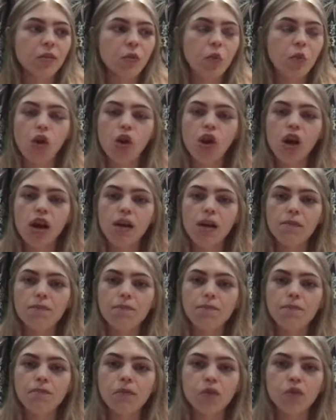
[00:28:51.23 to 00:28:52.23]
What
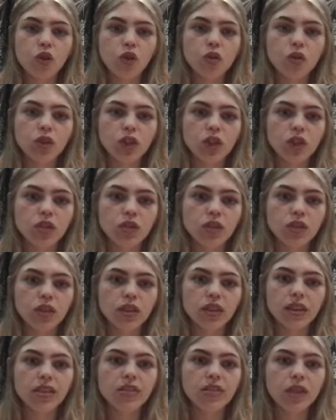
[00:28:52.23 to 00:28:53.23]
role are you
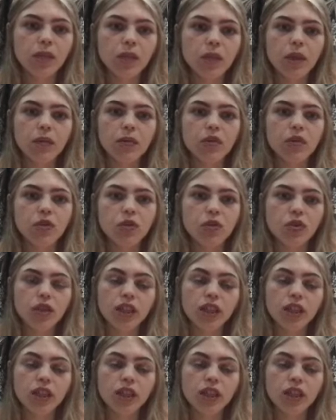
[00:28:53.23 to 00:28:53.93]
considering me for?